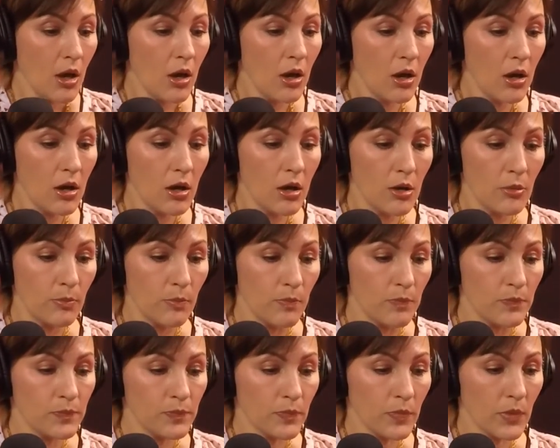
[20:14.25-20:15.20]

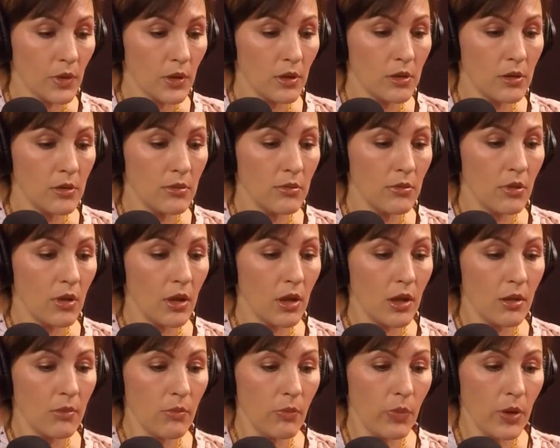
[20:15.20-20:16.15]

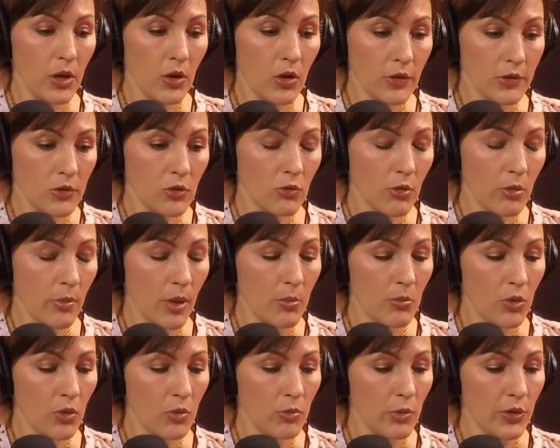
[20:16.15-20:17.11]
But also remember,